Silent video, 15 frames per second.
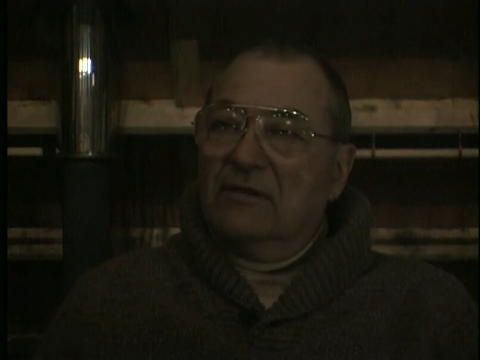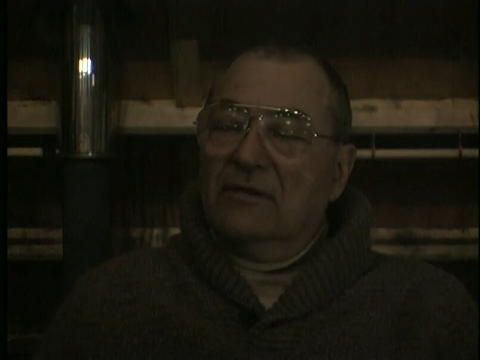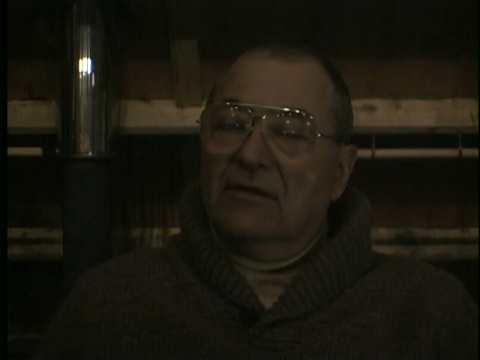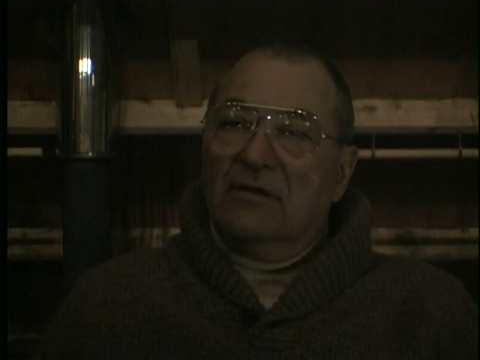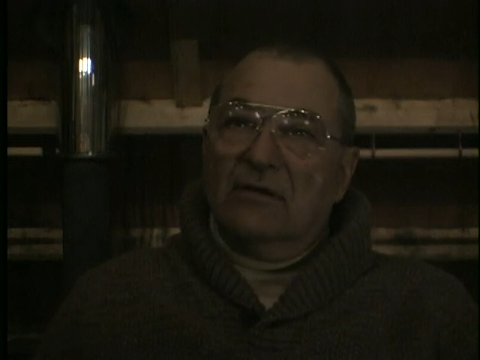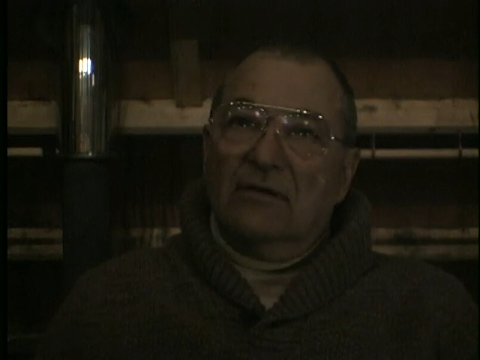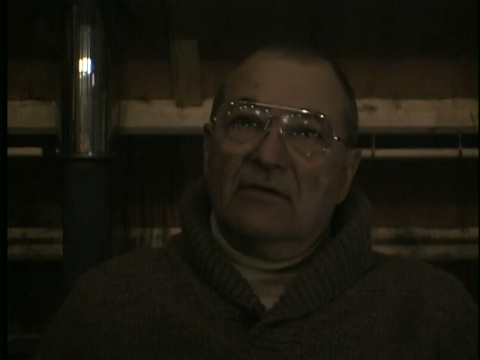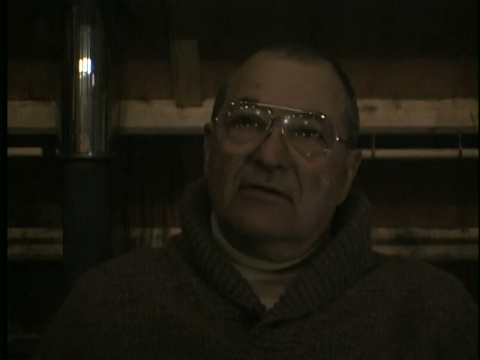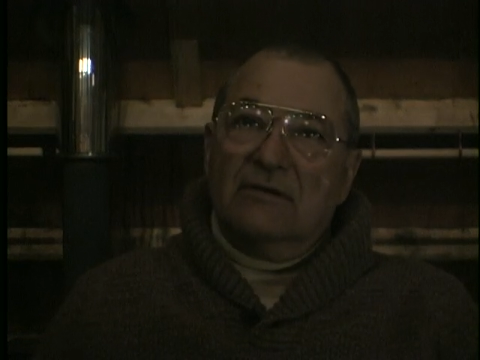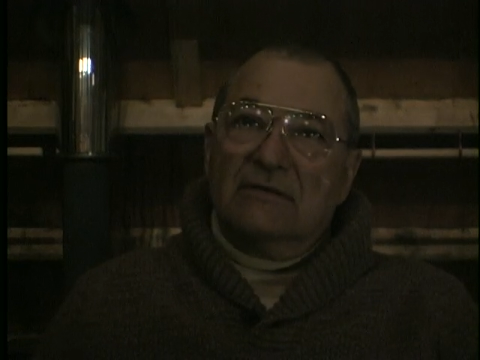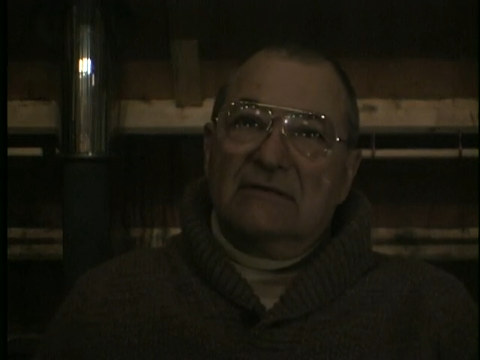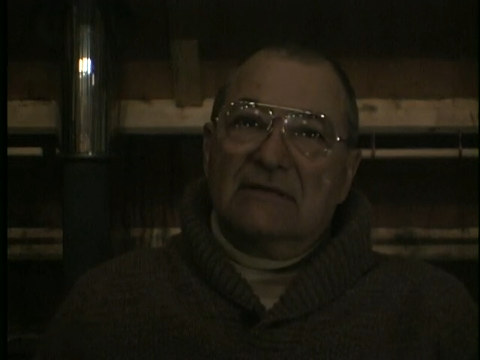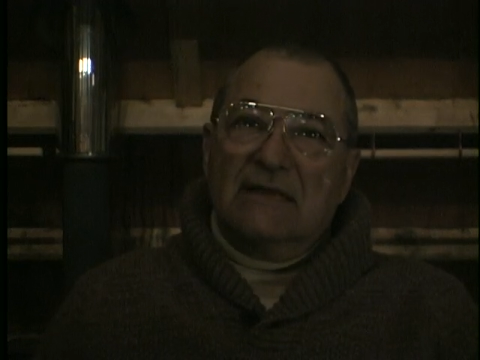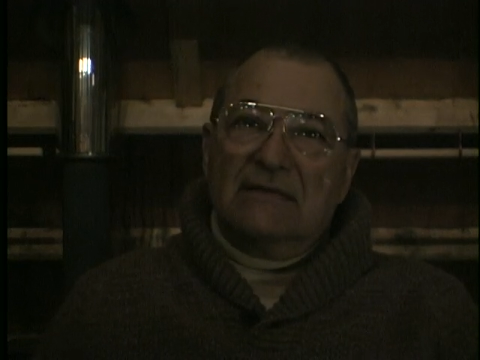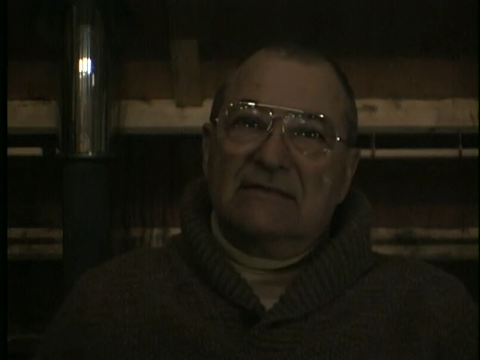
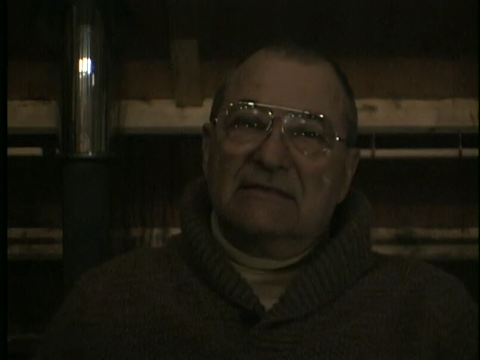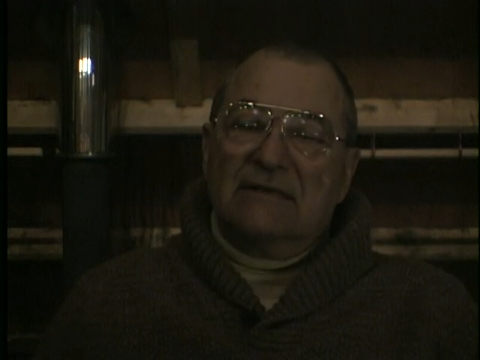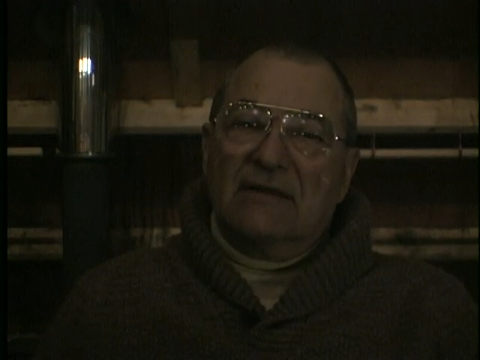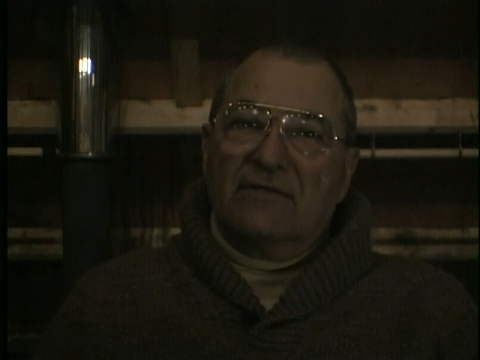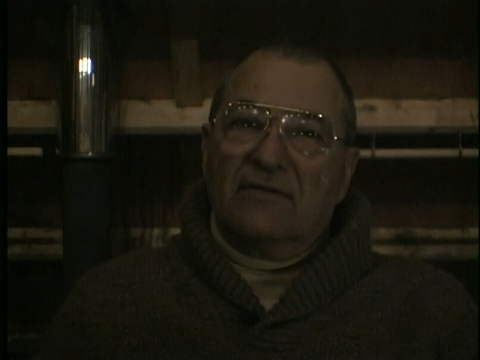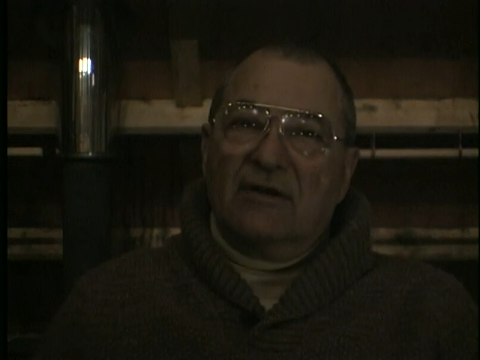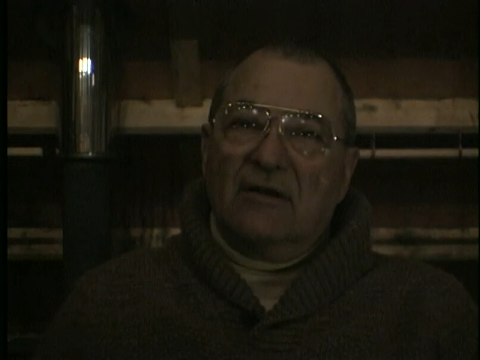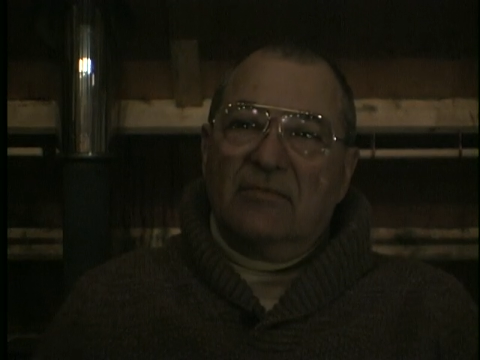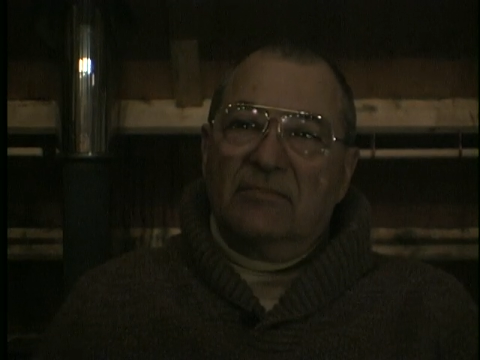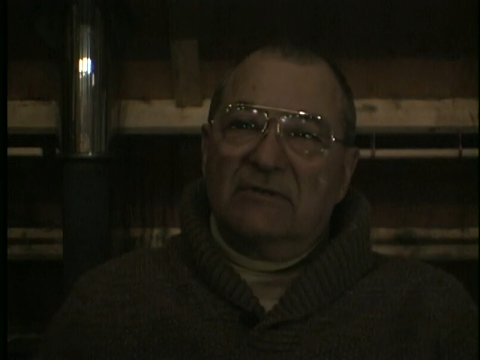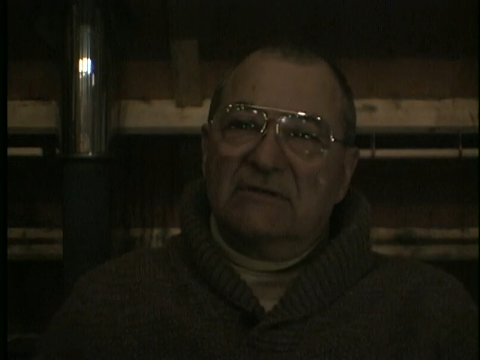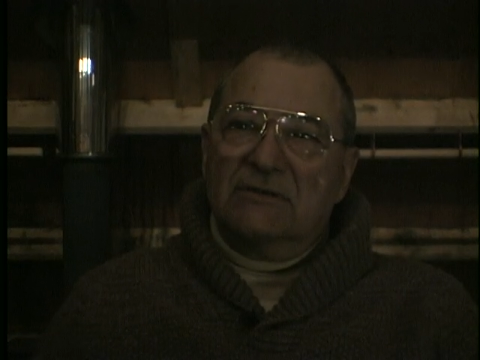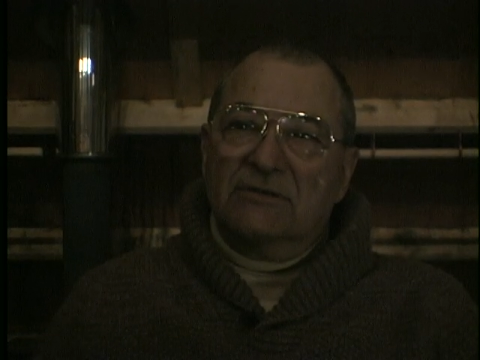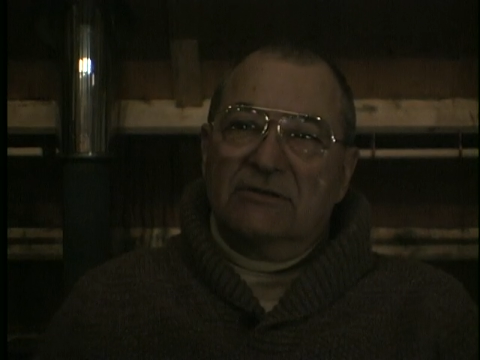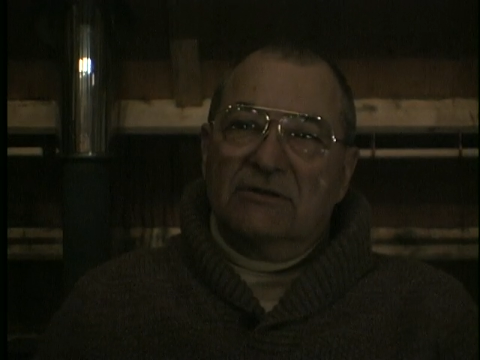it's that set of
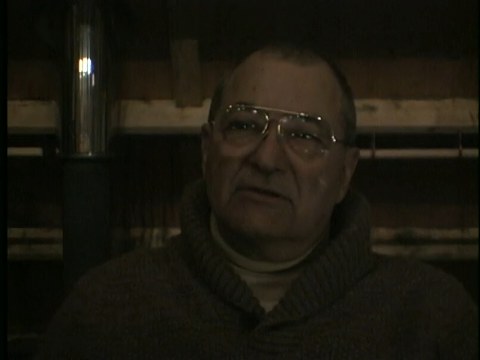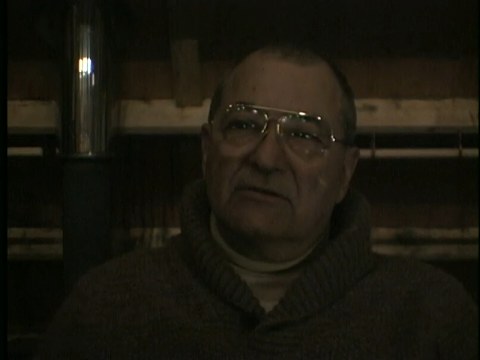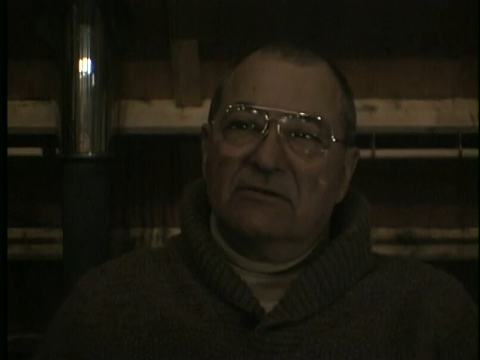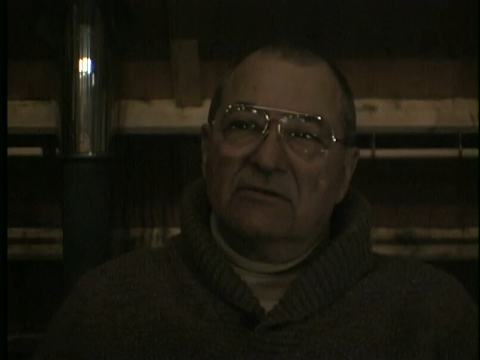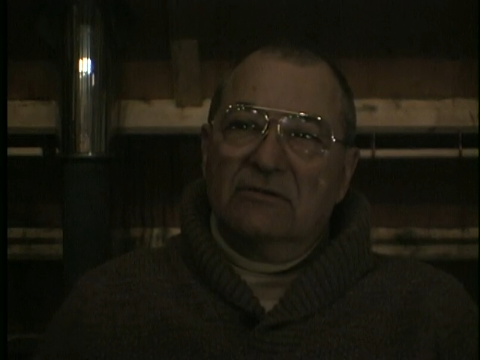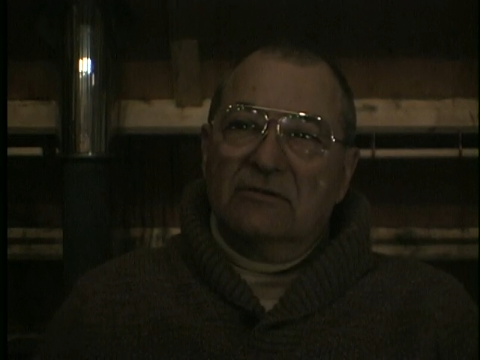composition.